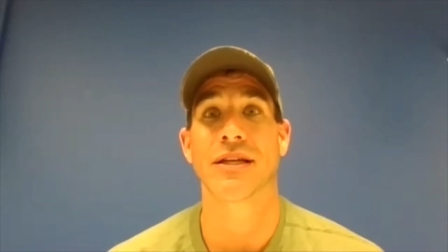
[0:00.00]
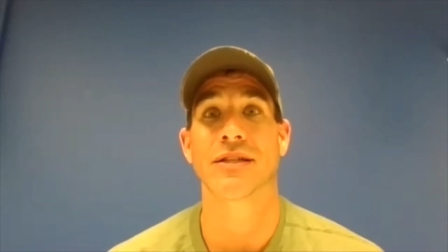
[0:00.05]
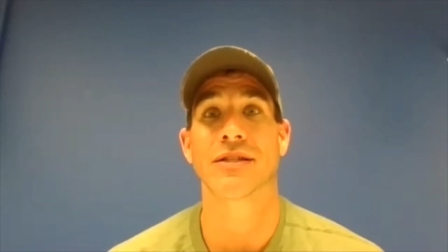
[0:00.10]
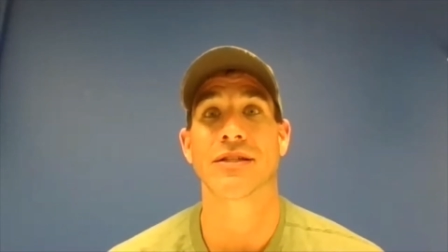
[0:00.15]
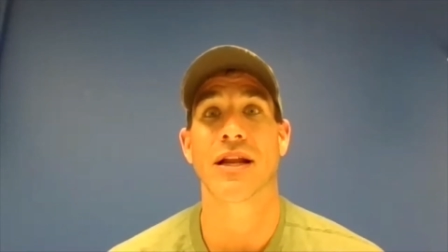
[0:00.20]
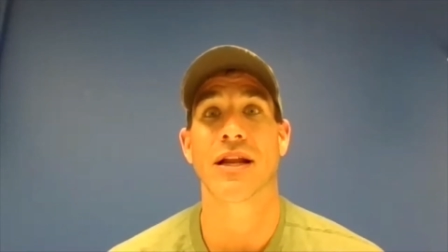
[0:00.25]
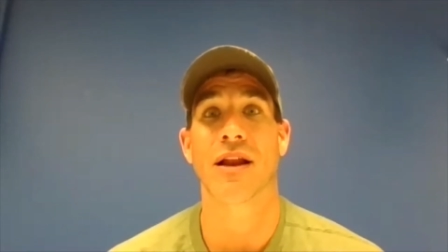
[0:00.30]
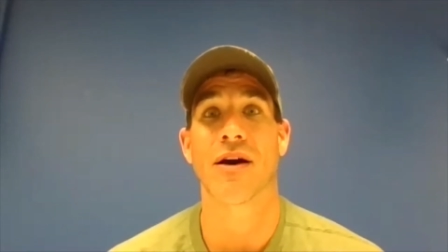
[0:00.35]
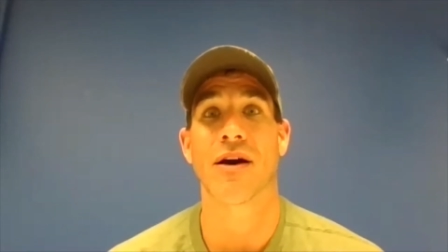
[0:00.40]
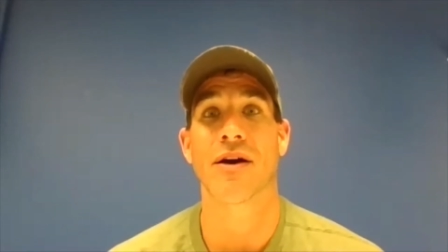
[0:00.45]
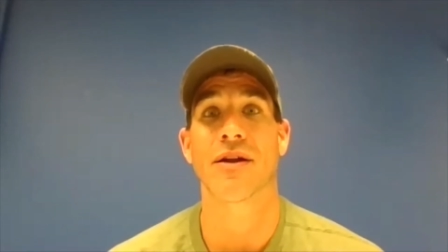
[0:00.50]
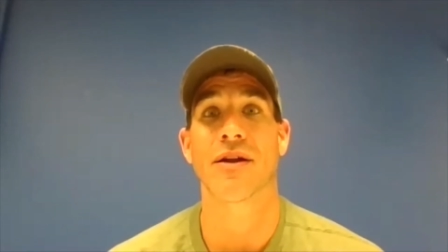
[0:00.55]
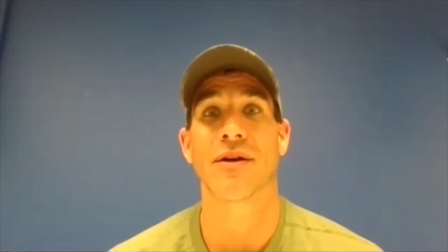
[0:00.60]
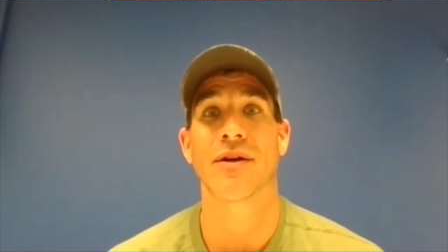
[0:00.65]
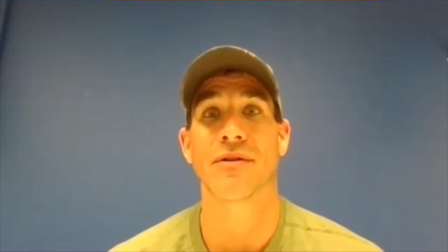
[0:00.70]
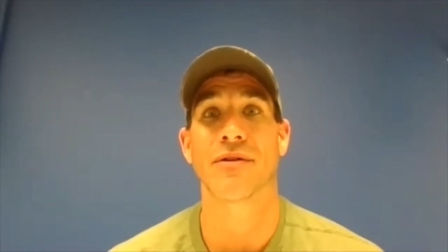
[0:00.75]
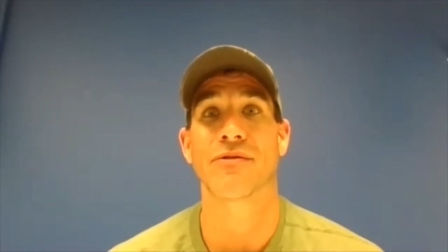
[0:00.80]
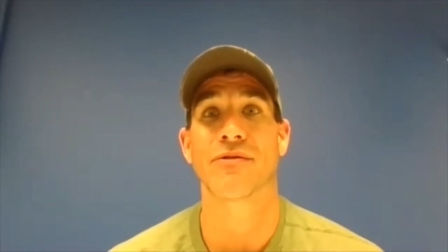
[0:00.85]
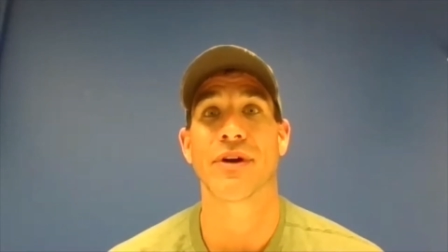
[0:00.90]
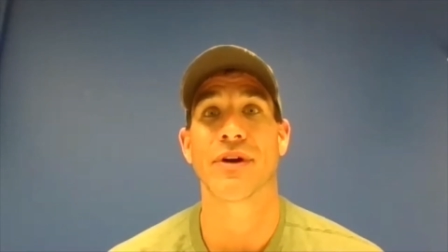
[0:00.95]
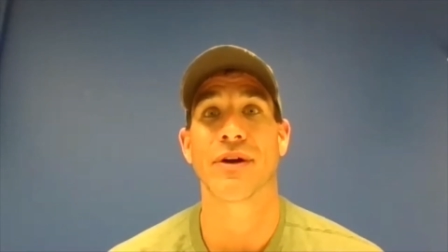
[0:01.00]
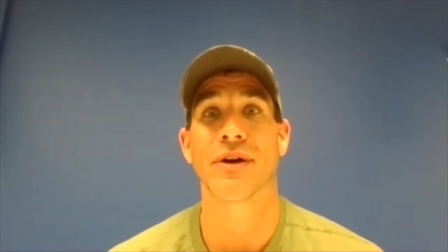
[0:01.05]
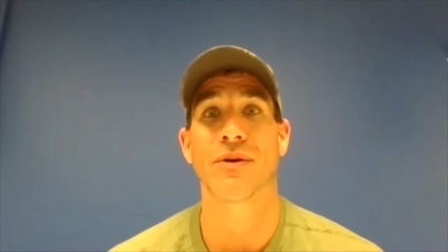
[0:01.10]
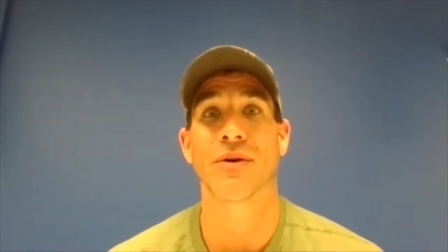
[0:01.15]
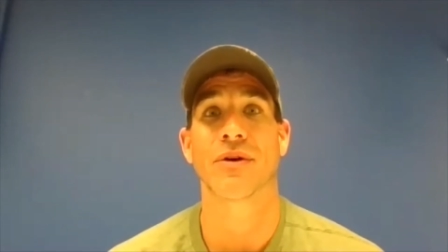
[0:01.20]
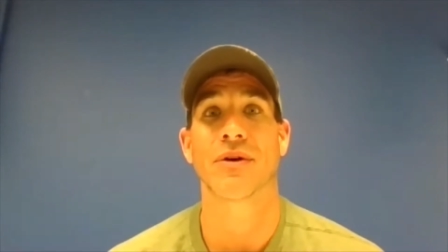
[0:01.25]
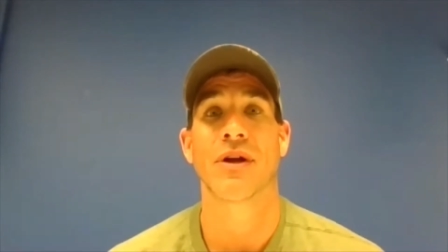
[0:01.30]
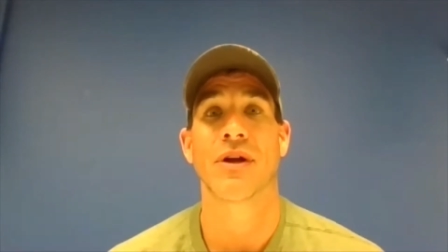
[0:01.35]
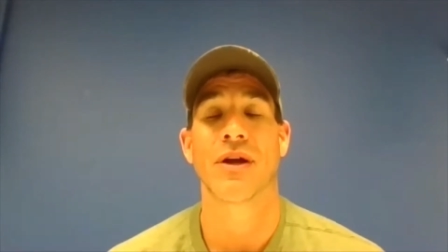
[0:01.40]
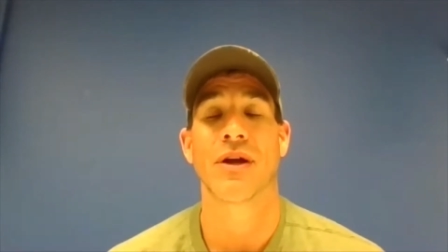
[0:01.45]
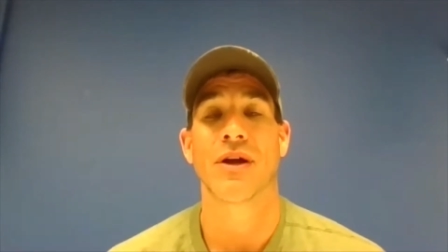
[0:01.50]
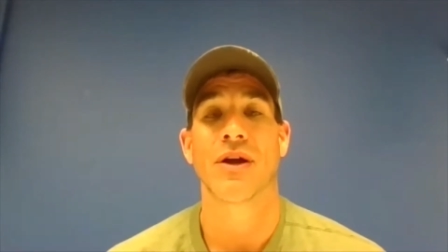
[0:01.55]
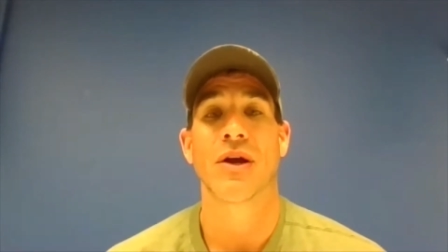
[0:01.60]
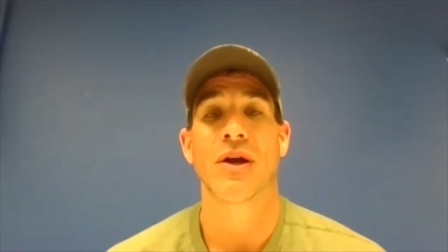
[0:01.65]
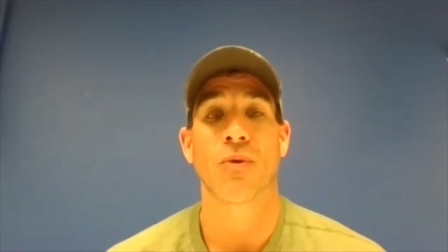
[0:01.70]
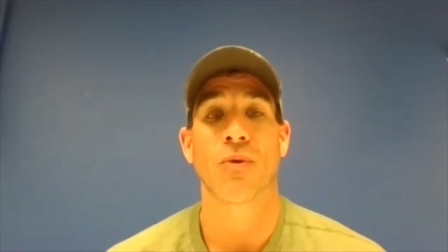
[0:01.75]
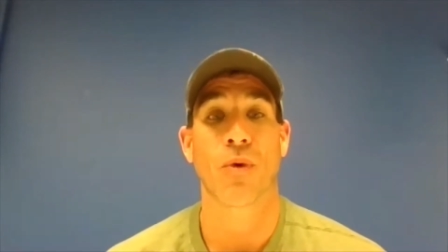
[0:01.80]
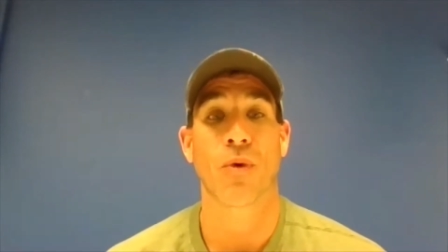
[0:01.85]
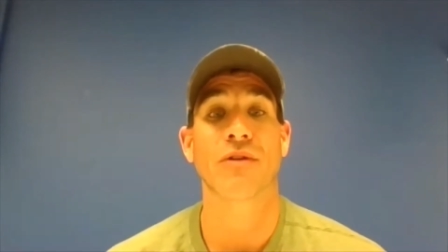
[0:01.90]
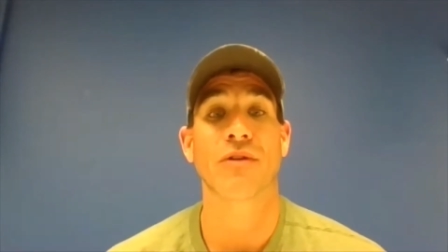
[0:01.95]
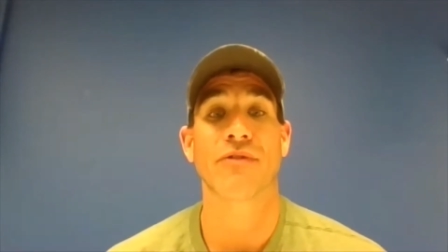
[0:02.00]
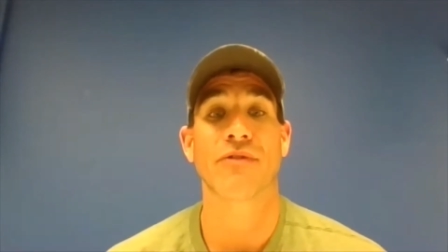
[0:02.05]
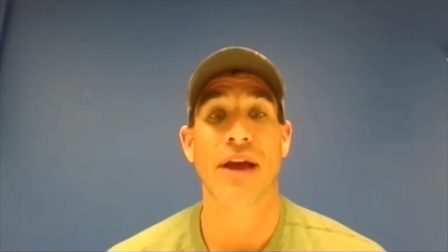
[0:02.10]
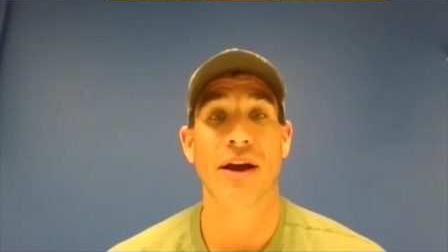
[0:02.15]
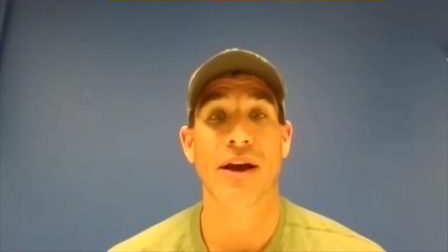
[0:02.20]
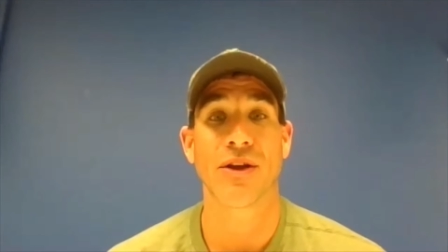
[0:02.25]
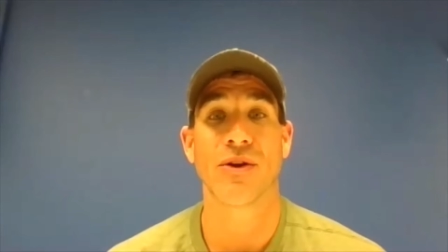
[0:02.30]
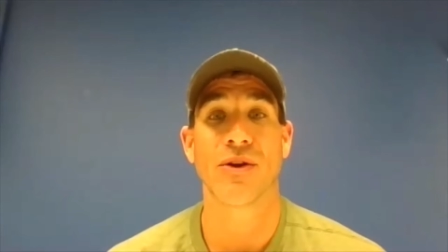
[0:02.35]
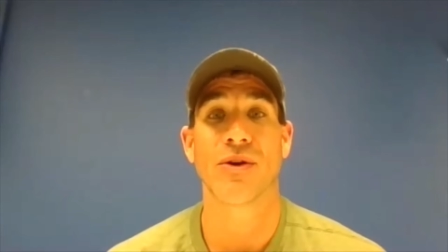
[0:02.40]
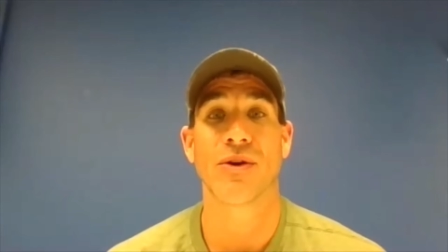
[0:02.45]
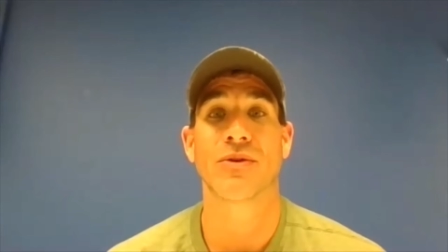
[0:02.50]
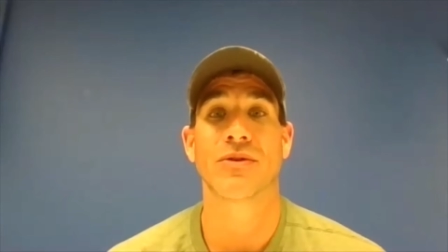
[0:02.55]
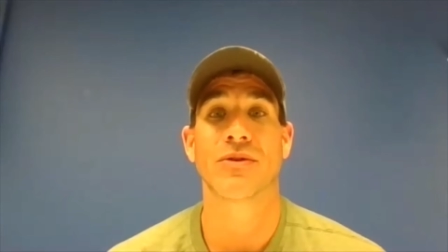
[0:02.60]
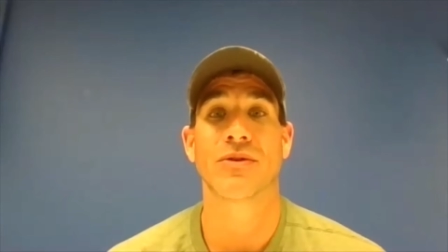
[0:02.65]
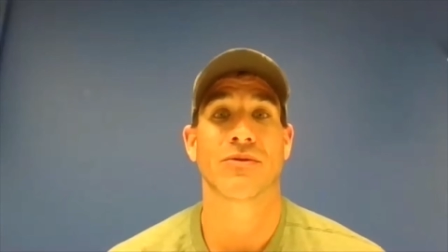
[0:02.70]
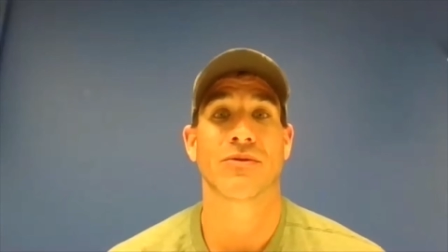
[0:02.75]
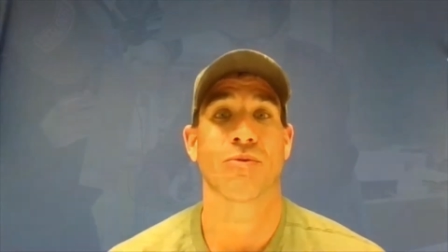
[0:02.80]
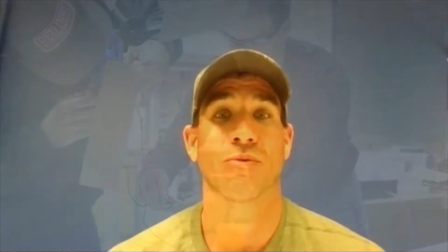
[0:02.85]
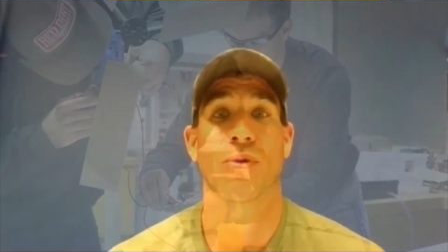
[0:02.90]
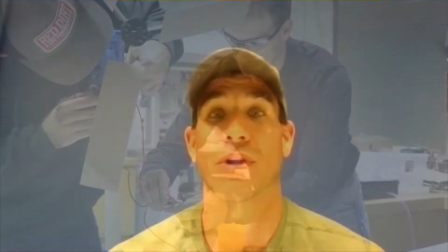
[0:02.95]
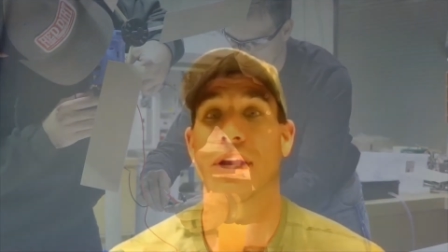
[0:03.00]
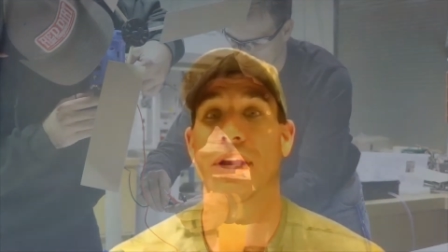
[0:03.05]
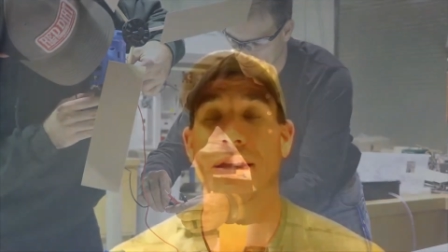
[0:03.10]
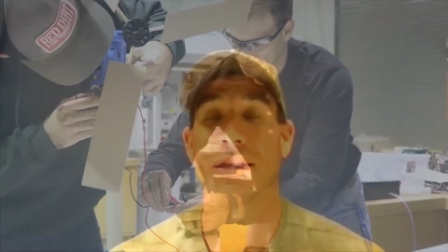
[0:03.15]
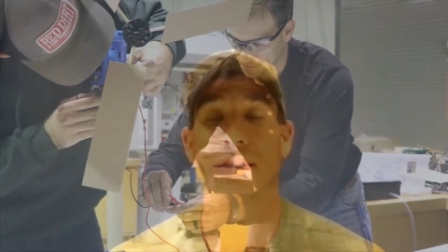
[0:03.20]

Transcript: is a lot of uh, work value, work